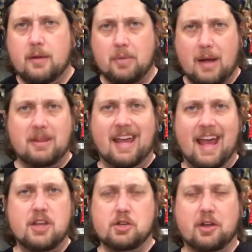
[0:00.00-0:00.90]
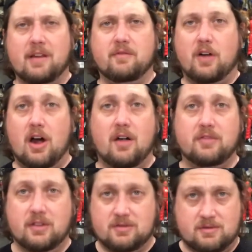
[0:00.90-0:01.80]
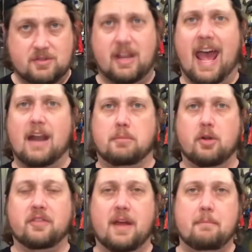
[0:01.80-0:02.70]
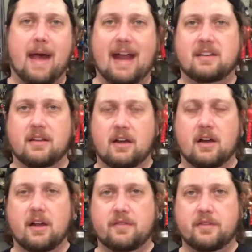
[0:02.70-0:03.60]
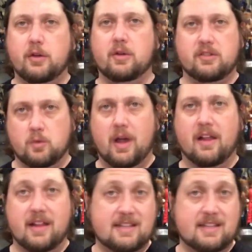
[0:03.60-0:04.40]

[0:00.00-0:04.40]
Probably Edge will get involved and catapult them back to their uh, feud as well.